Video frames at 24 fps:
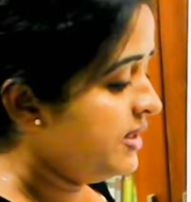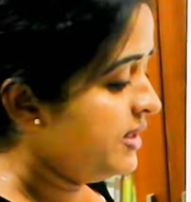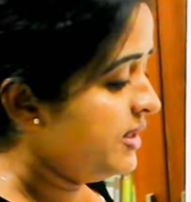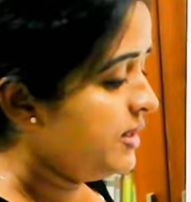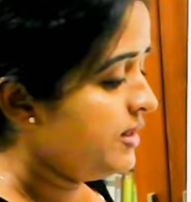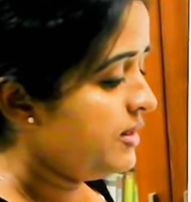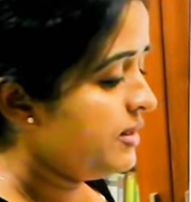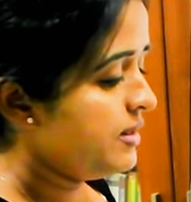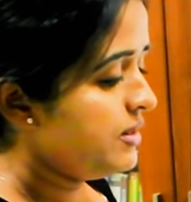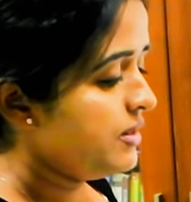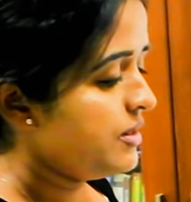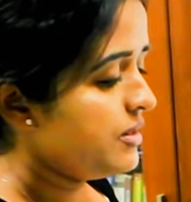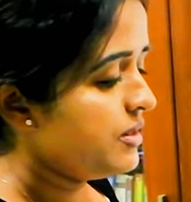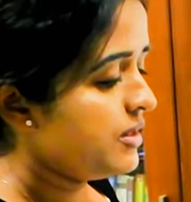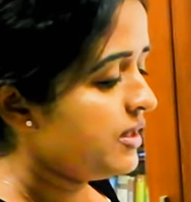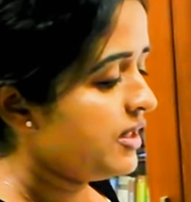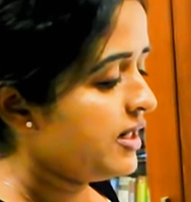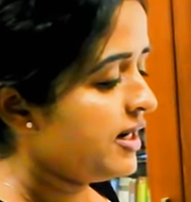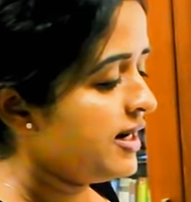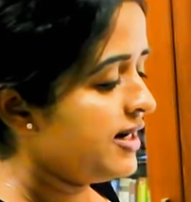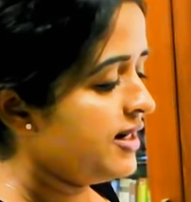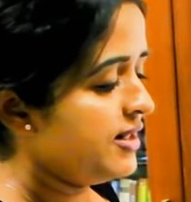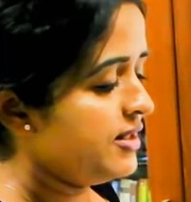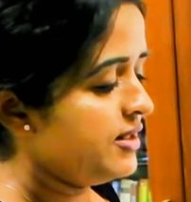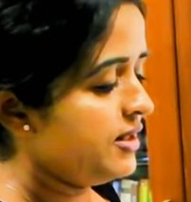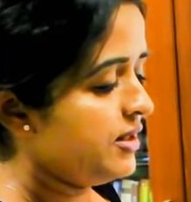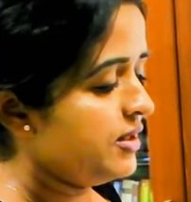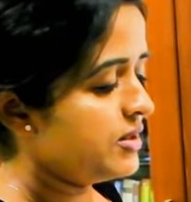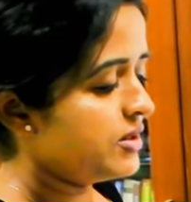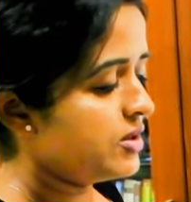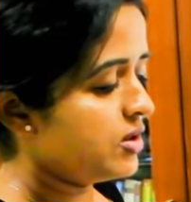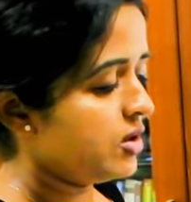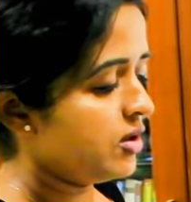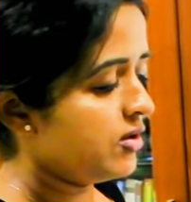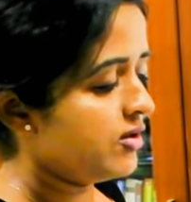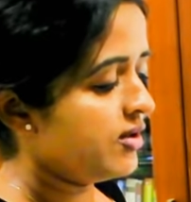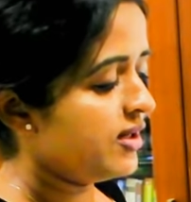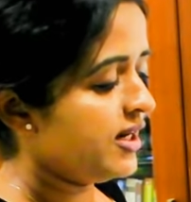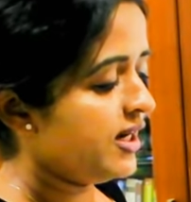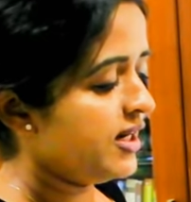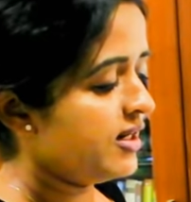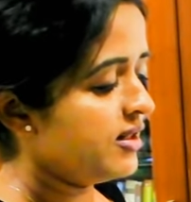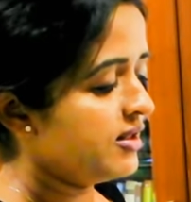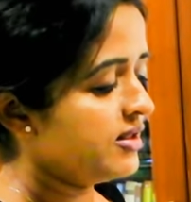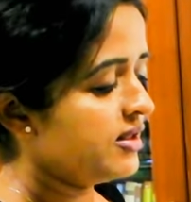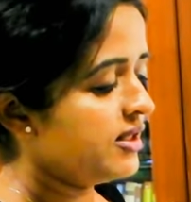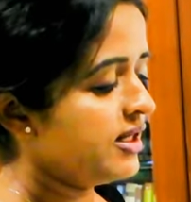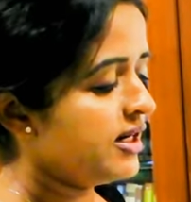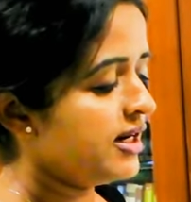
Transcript: The, this is the connecting stalk, right?